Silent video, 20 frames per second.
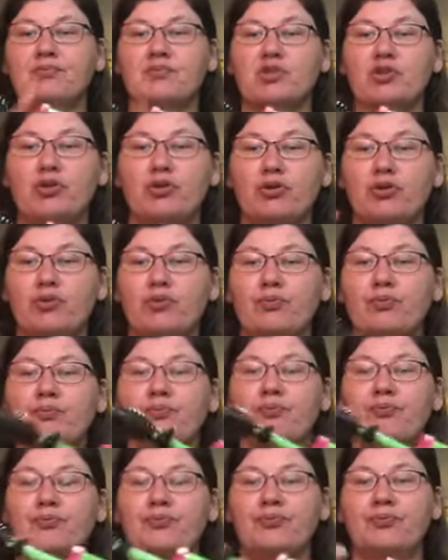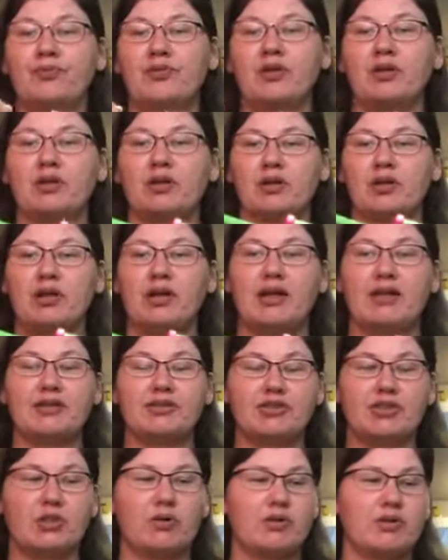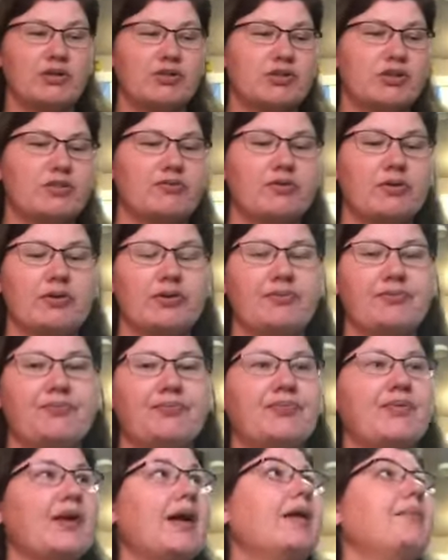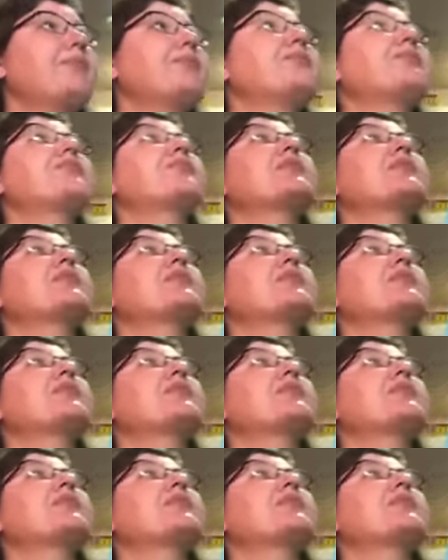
2, and so on and so forth. Okay?